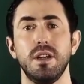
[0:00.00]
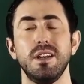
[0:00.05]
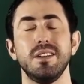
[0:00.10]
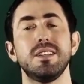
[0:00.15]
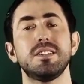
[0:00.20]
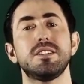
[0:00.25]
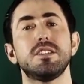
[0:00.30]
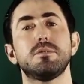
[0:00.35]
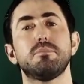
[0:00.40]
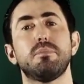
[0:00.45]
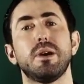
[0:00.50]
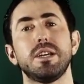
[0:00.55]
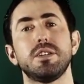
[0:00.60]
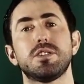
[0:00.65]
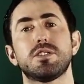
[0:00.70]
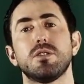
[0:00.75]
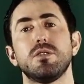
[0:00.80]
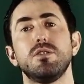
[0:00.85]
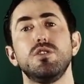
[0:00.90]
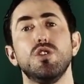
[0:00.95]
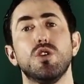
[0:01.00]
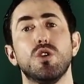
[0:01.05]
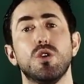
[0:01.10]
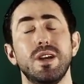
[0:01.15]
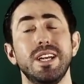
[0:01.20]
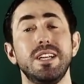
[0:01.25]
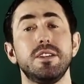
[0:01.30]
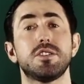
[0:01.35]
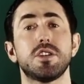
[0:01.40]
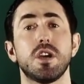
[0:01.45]
This is based on your
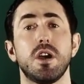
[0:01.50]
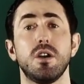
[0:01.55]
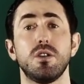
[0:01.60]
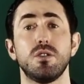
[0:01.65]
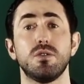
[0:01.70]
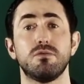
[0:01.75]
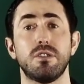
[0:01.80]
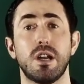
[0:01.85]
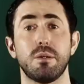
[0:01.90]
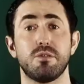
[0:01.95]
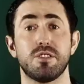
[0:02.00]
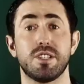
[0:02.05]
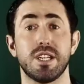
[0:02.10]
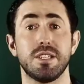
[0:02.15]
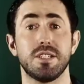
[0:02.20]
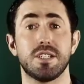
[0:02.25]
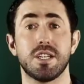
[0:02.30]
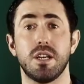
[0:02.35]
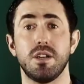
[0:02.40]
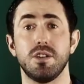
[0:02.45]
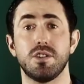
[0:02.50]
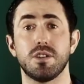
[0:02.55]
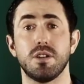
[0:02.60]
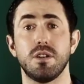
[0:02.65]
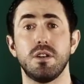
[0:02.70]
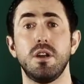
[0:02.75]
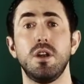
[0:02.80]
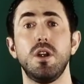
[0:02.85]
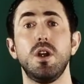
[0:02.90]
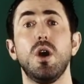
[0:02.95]
internal representation
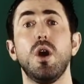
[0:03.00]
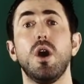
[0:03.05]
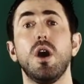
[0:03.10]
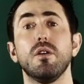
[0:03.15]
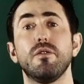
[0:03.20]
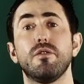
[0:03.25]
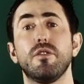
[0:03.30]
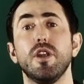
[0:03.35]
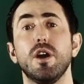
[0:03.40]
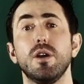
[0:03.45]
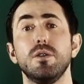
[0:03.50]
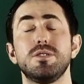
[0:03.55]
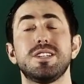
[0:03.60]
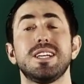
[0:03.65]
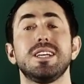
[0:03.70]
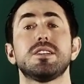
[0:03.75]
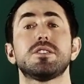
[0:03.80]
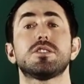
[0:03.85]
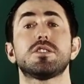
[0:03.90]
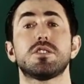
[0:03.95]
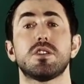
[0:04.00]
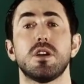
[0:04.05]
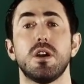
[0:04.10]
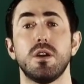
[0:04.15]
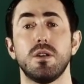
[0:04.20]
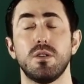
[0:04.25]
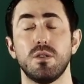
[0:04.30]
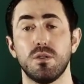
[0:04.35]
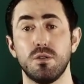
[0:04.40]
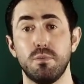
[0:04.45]
of those
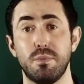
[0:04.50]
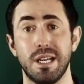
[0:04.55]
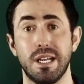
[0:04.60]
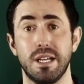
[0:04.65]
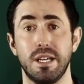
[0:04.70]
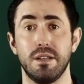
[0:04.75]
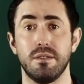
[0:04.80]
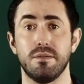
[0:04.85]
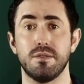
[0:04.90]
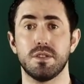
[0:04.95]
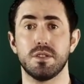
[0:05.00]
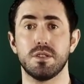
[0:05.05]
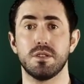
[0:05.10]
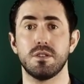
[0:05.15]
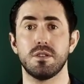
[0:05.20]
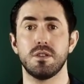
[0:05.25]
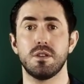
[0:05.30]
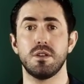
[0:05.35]
external beliefs.